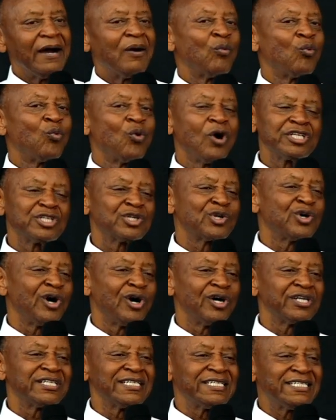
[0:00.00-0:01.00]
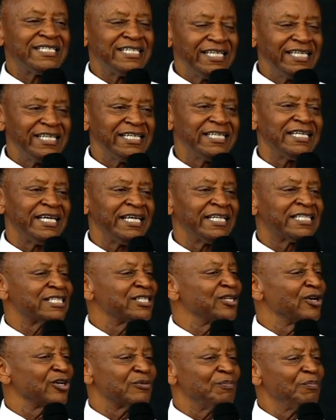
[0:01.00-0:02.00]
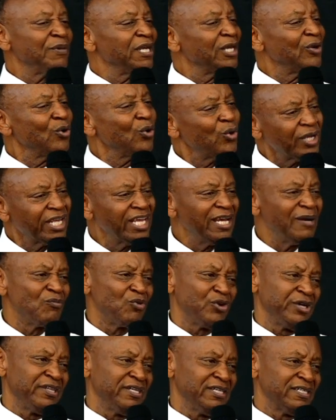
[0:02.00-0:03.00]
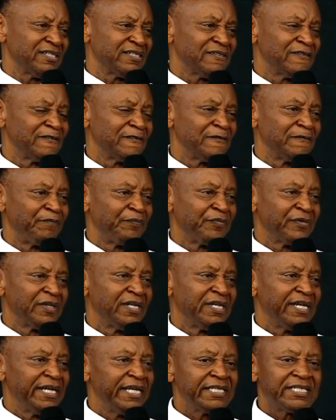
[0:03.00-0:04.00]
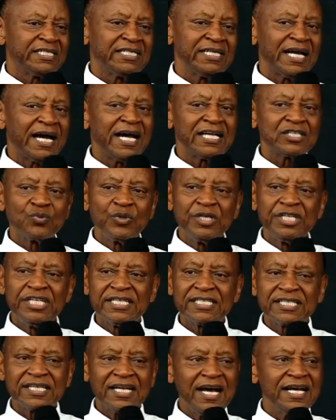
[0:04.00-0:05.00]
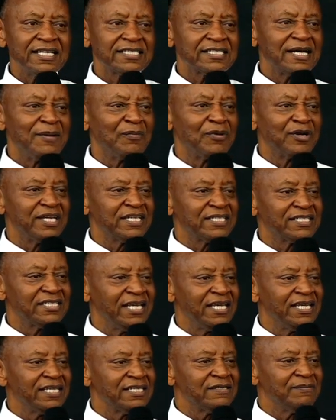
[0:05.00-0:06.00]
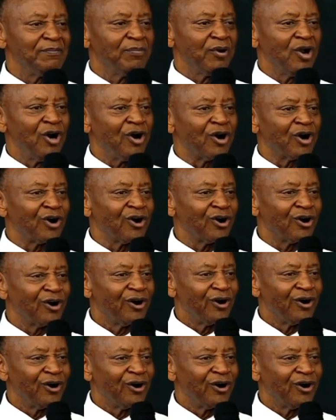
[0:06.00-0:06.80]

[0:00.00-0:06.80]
What God did, it's not me. Who came with it? It, as we discuss, somebody says, block.